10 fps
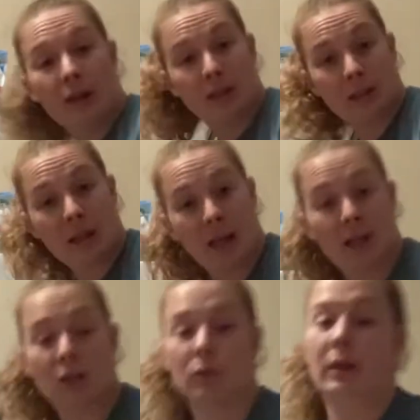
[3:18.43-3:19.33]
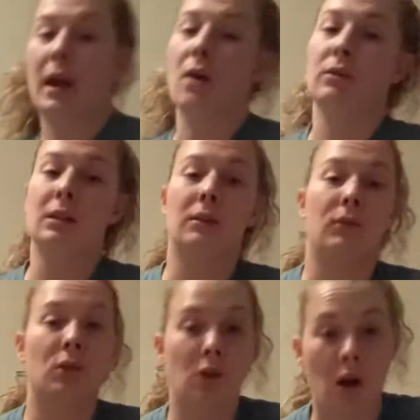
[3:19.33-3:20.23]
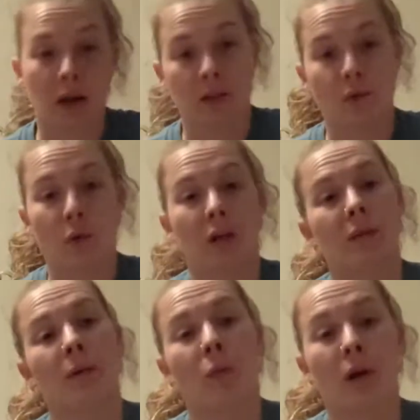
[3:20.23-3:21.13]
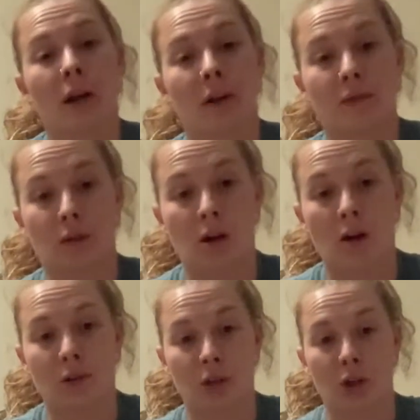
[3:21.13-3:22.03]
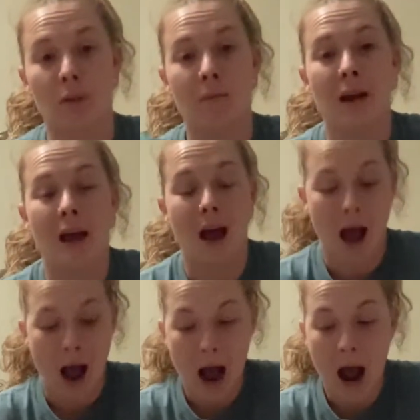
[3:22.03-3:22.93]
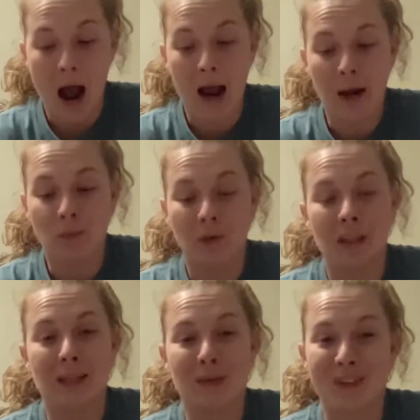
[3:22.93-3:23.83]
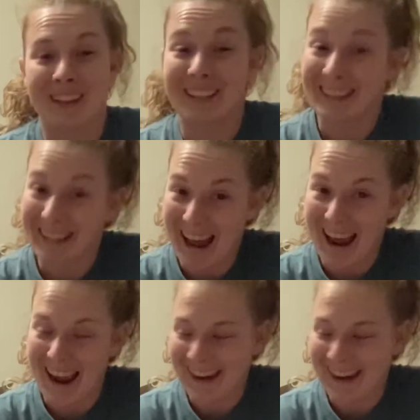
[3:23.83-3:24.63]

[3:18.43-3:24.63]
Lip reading: to take into account if your dog is going to be wearing it for long term, I really, really like,